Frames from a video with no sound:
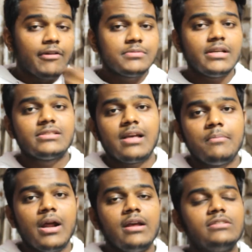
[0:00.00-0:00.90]
And it's like
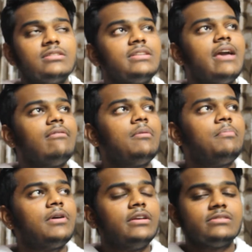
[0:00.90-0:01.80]
SAMRA. He just gave
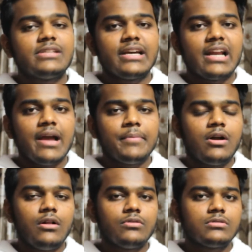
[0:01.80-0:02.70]
up Instagram and
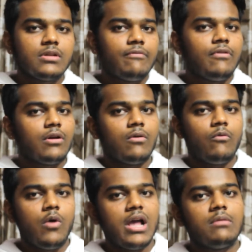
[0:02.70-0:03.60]
all those stuff for a
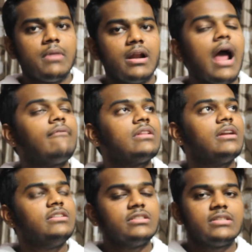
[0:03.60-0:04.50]
while, man. After that,
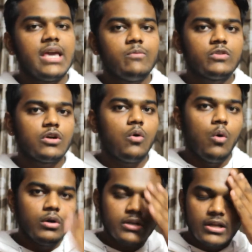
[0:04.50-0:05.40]
he just came with the
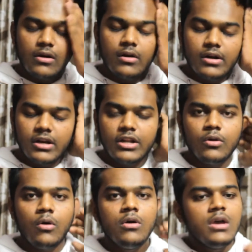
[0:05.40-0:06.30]
Colt. You know, I
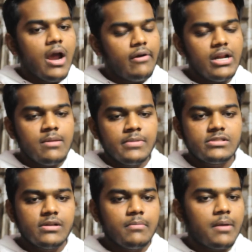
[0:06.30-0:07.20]
really
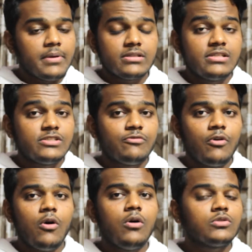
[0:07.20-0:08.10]
missed him, man. Because his
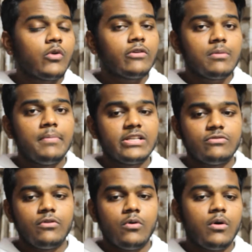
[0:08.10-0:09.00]
flow is one of the best
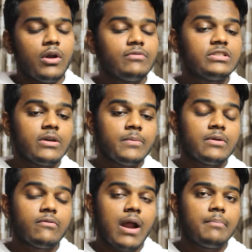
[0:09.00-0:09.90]
flow. One of the
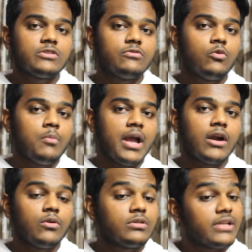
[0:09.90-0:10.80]
German rappers whom I adore.